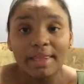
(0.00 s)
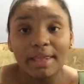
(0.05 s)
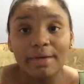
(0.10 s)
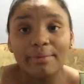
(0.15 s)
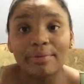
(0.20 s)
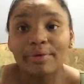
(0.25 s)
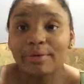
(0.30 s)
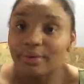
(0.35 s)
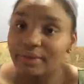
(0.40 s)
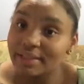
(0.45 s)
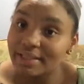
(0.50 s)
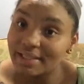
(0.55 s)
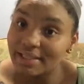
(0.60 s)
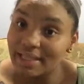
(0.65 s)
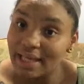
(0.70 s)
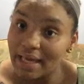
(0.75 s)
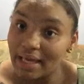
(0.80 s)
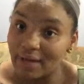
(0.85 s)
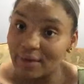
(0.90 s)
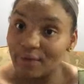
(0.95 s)
They were on
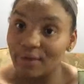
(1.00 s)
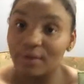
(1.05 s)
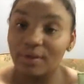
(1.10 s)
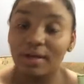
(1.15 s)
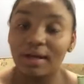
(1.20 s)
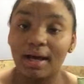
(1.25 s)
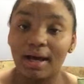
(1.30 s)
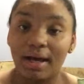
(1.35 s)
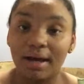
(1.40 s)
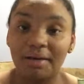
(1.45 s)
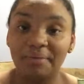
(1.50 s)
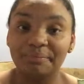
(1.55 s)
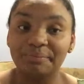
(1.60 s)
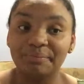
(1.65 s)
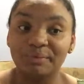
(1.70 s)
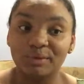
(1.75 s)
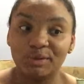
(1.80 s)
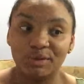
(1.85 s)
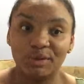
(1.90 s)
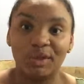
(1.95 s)
sale,
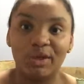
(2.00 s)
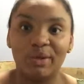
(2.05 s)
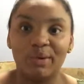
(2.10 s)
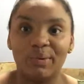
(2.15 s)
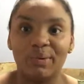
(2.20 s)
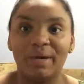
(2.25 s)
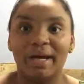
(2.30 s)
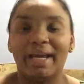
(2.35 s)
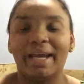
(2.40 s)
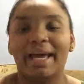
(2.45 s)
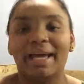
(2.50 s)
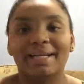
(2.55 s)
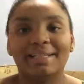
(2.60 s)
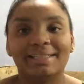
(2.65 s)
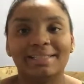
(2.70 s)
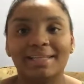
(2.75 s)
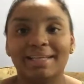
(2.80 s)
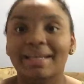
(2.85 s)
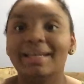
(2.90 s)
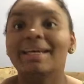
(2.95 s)
and I
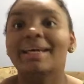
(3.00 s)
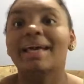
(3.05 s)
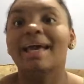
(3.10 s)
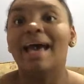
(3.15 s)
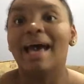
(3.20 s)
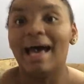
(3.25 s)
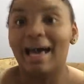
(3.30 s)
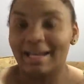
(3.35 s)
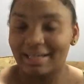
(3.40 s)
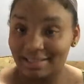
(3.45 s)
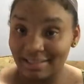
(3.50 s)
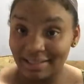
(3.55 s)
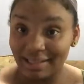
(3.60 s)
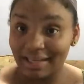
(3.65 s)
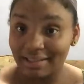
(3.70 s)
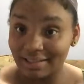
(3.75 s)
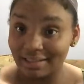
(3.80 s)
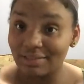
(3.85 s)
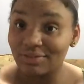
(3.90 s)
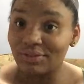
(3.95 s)
actually
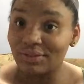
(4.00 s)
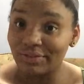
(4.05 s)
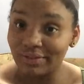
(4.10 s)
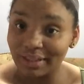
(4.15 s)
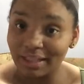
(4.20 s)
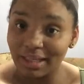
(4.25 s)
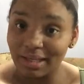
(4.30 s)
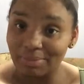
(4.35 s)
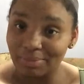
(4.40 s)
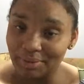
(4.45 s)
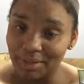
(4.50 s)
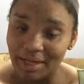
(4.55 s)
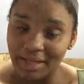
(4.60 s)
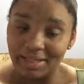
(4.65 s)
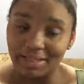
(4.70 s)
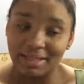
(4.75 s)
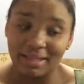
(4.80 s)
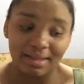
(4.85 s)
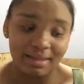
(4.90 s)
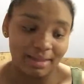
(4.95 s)
got this for a really good
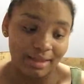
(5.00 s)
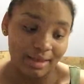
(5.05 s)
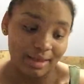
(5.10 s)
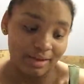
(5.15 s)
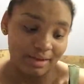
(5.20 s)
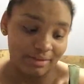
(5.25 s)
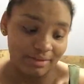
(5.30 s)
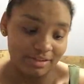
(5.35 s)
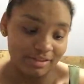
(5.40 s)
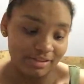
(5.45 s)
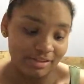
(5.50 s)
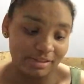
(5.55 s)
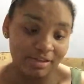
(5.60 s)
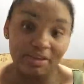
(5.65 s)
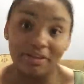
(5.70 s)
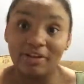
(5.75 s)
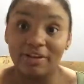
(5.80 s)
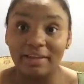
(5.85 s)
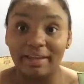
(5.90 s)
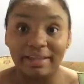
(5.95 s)
price. They
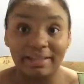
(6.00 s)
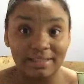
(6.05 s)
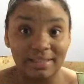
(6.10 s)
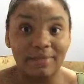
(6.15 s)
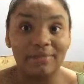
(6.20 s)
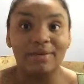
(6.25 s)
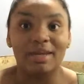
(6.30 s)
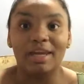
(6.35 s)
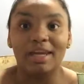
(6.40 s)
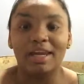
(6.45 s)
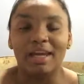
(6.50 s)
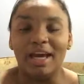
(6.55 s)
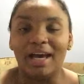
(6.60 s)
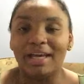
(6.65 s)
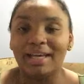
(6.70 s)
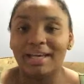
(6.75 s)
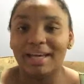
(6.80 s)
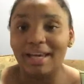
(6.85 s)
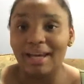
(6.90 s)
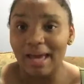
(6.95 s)
originally are like
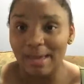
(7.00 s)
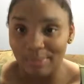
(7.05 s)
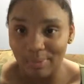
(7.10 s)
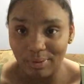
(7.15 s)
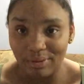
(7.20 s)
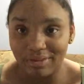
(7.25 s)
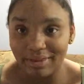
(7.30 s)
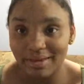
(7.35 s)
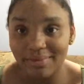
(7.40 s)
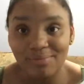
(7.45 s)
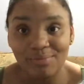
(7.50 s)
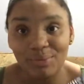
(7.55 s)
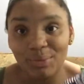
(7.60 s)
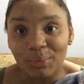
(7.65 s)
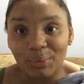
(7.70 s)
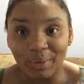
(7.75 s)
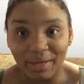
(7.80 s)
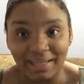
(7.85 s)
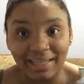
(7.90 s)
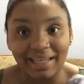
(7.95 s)
$7.99, and I bought them for
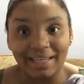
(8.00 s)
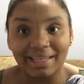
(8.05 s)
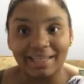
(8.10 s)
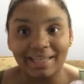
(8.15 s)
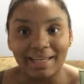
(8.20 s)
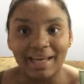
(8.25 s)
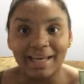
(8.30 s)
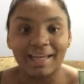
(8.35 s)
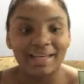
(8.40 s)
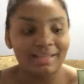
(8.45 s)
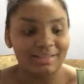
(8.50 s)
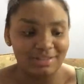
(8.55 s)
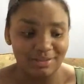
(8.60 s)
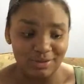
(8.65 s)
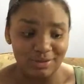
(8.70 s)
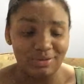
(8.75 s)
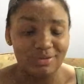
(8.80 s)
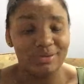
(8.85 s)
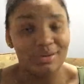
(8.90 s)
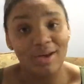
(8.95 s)
$1.99. So
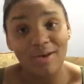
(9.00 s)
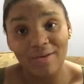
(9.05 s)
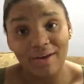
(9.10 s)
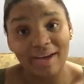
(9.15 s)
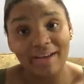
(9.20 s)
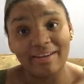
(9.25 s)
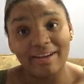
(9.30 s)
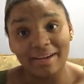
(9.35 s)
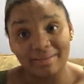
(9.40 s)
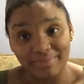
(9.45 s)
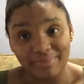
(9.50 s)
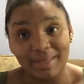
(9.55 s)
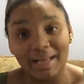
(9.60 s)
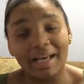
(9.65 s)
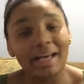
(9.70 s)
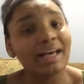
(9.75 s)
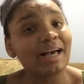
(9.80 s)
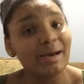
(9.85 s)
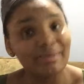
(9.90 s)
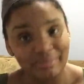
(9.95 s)
you know I grabbed
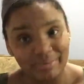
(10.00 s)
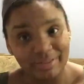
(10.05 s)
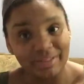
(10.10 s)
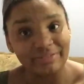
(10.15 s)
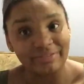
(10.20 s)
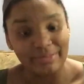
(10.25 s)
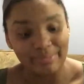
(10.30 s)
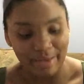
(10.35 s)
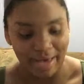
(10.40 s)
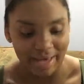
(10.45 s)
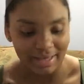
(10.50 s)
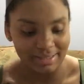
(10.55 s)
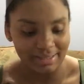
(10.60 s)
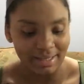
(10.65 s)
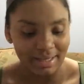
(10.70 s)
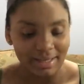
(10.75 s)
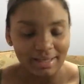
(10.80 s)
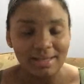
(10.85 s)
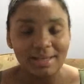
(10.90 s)
a couple different packs